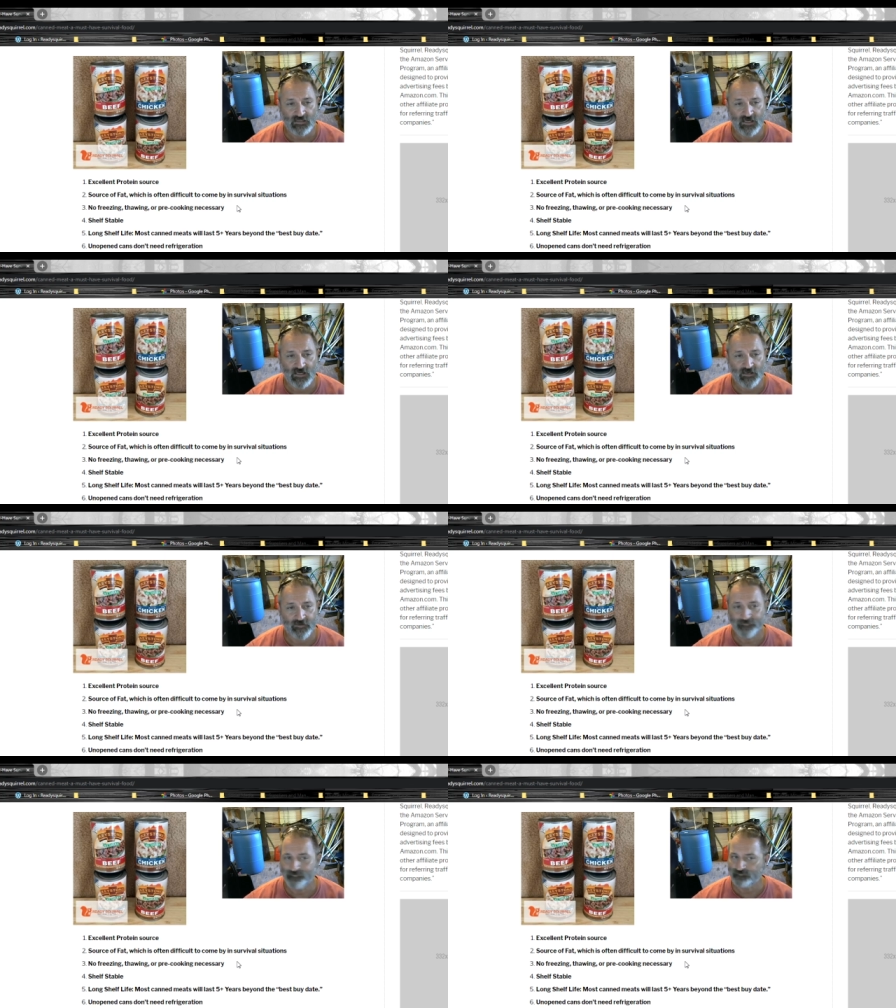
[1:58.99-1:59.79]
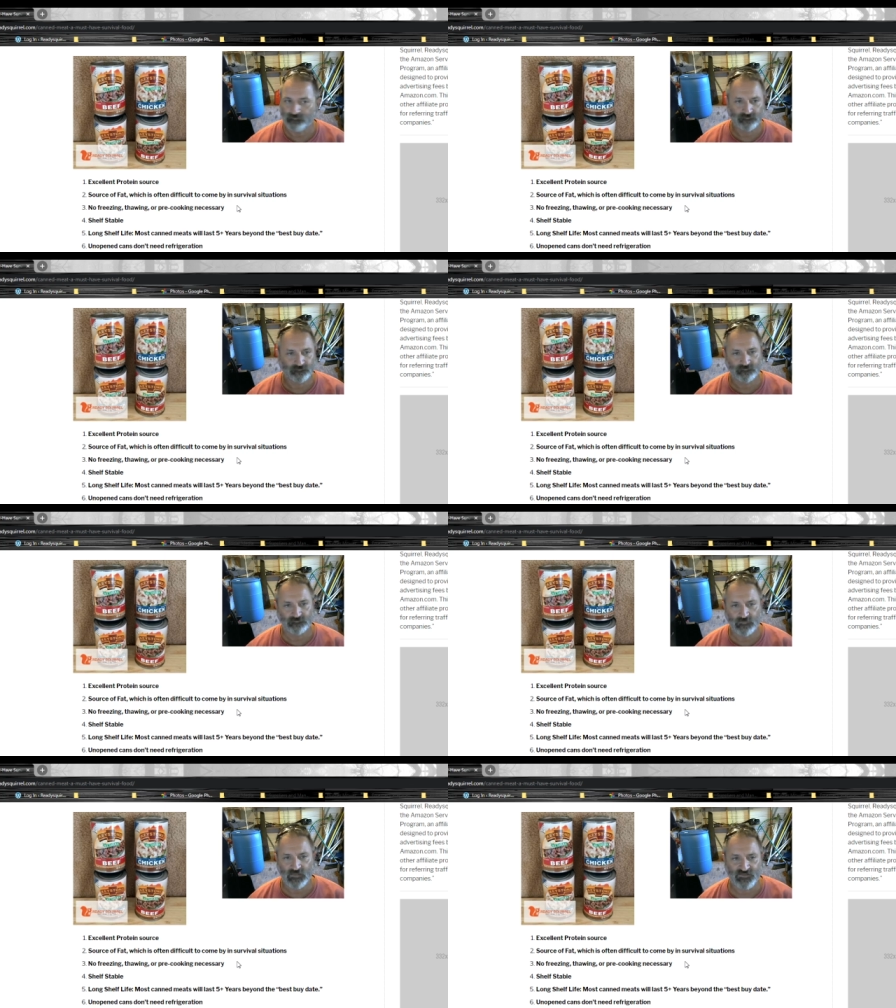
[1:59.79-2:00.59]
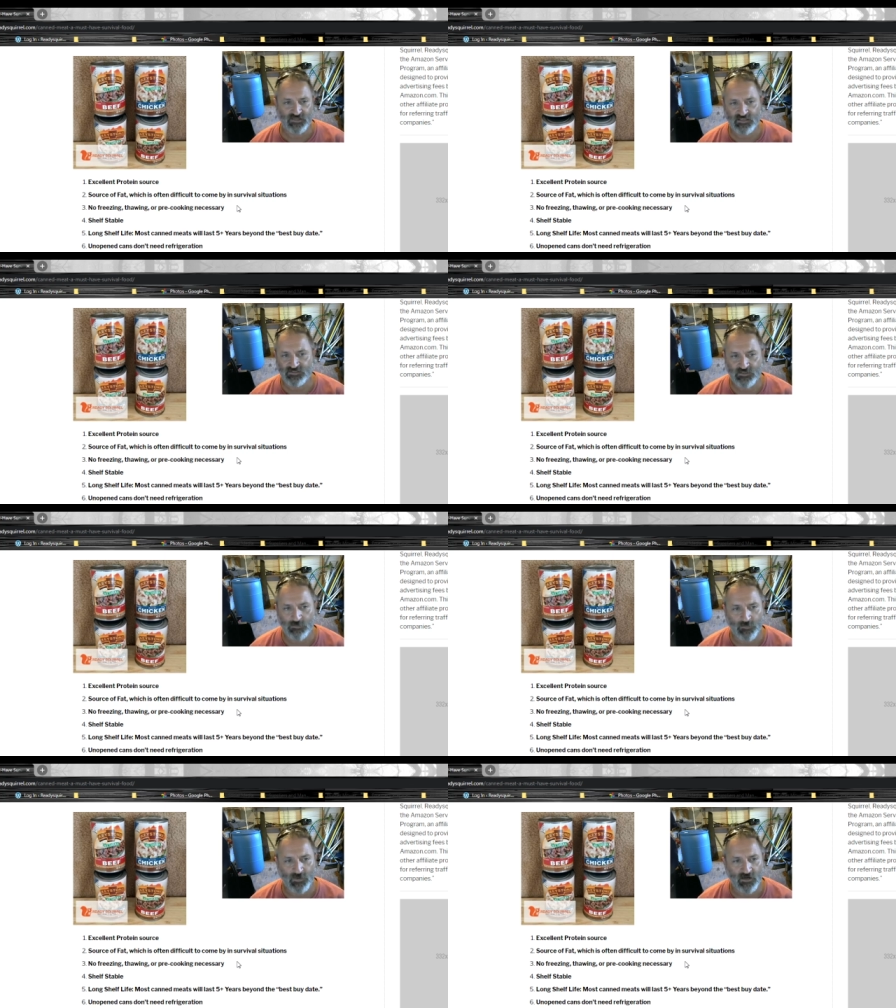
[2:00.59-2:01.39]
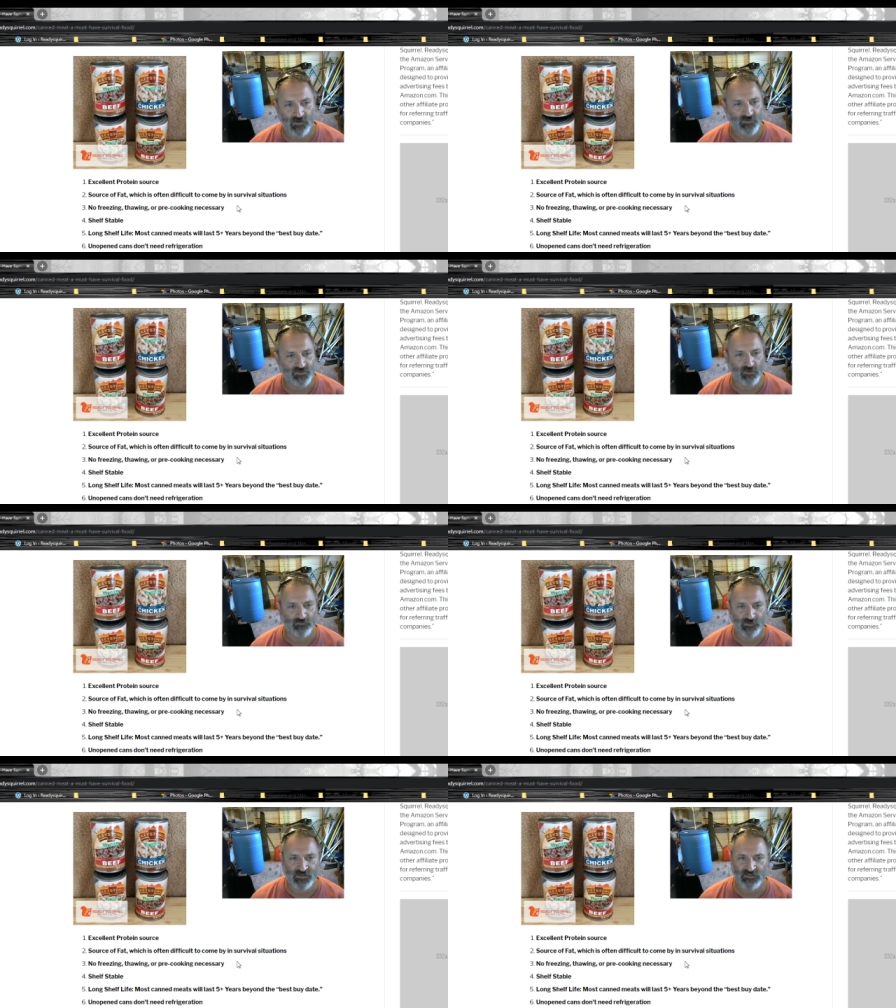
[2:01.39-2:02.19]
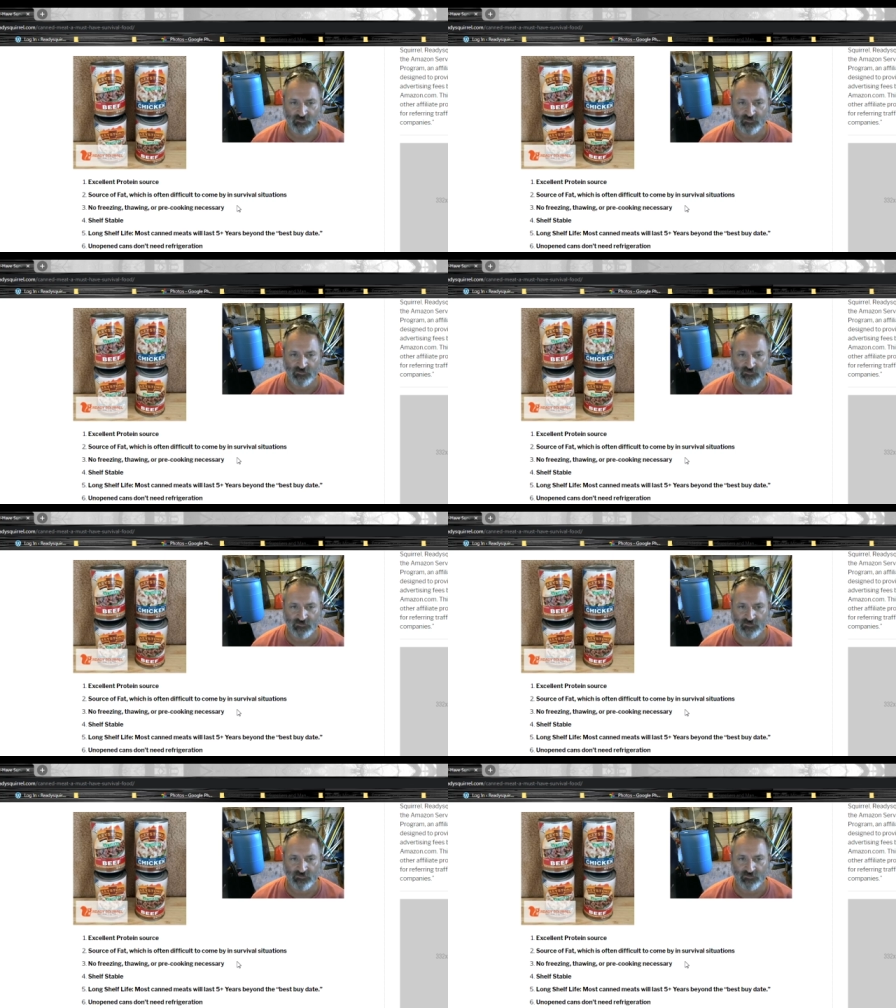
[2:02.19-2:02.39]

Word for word: Uh, it's easy to prepare. There's no freezing,